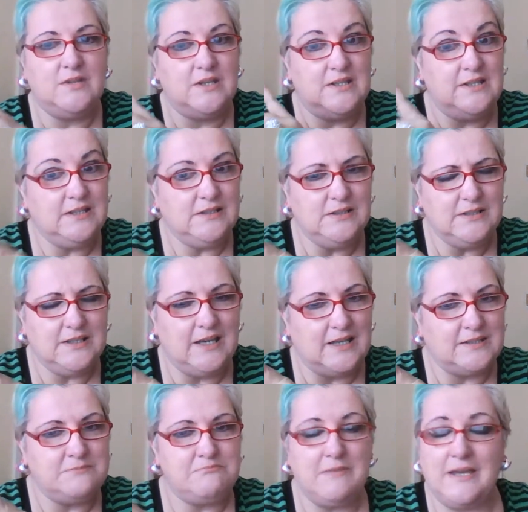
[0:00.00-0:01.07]
little
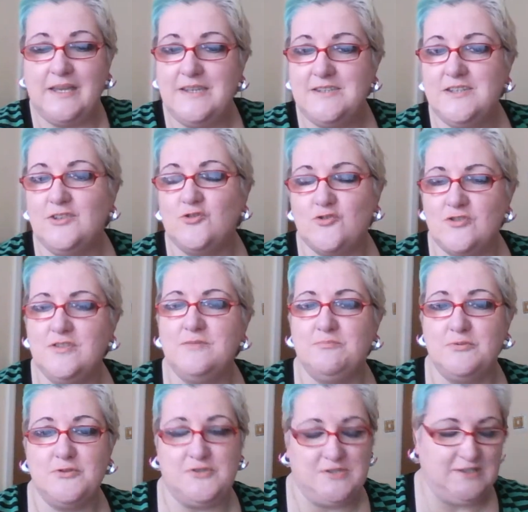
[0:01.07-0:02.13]
cat Maisie are trying to
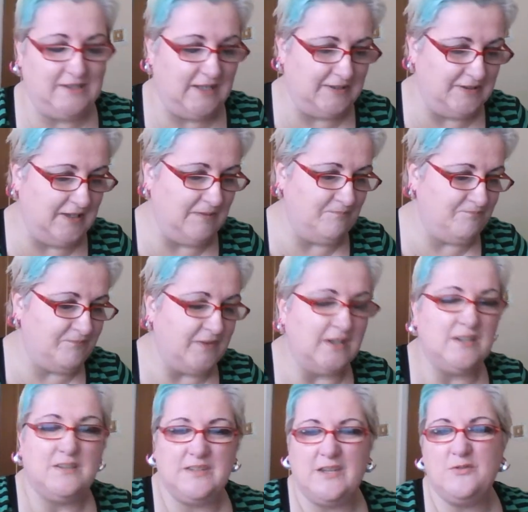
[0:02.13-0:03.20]
put together,
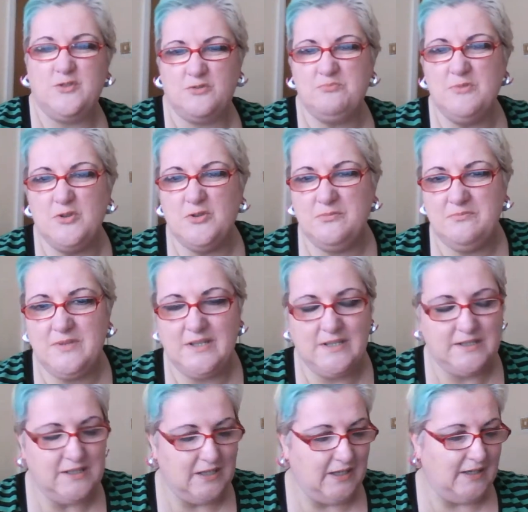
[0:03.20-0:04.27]
though it's more
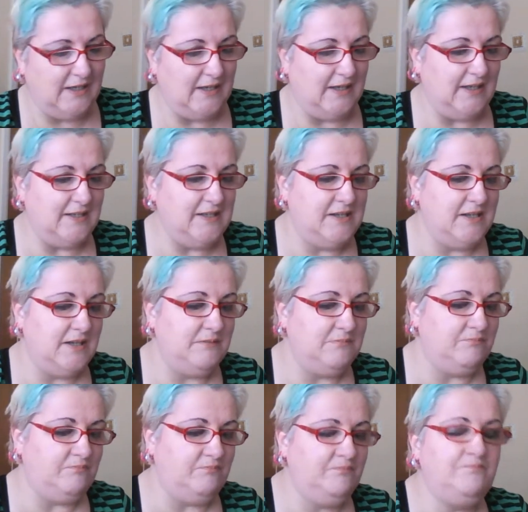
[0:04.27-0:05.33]
me, and
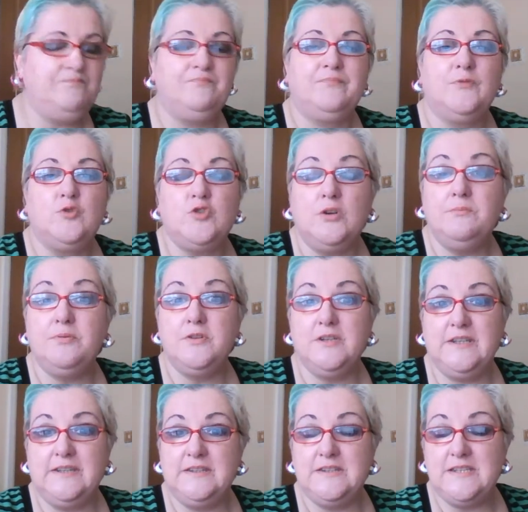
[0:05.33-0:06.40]
try and put it
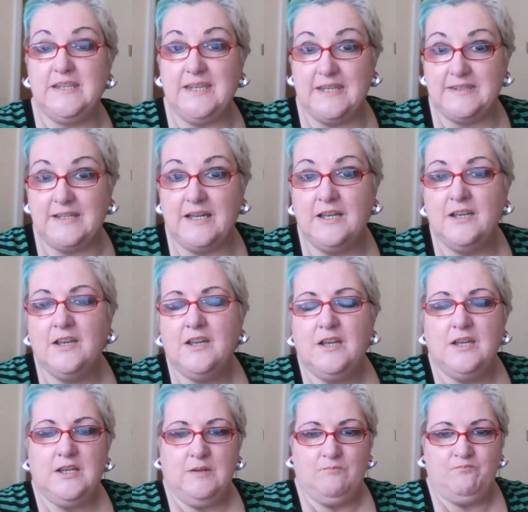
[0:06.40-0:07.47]
together
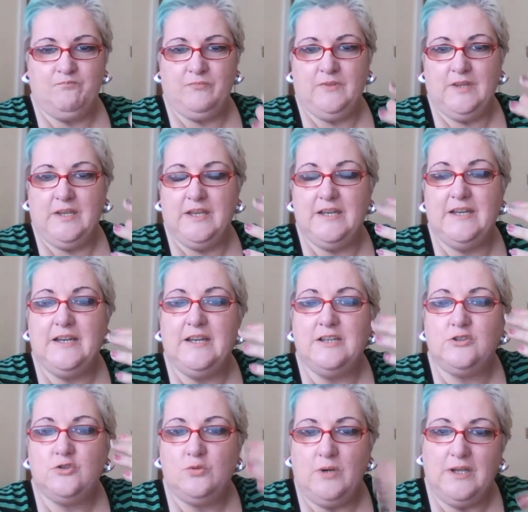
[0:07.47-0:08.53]
a
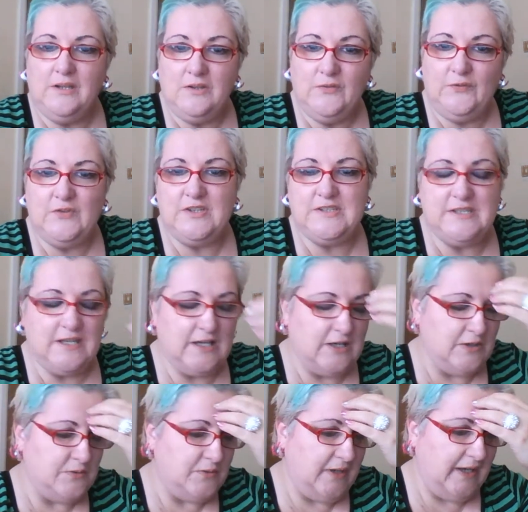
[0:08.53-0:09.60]
12
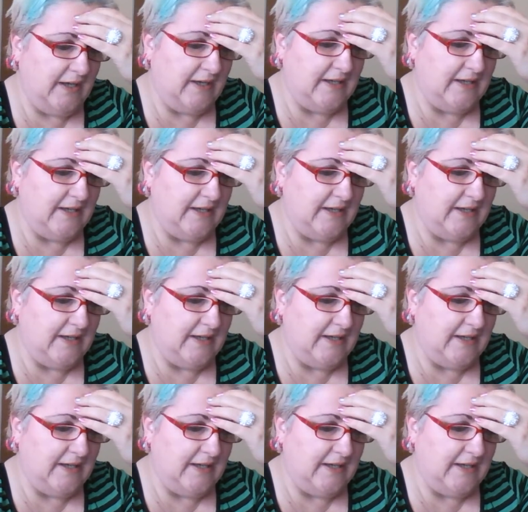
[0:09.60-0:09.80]
video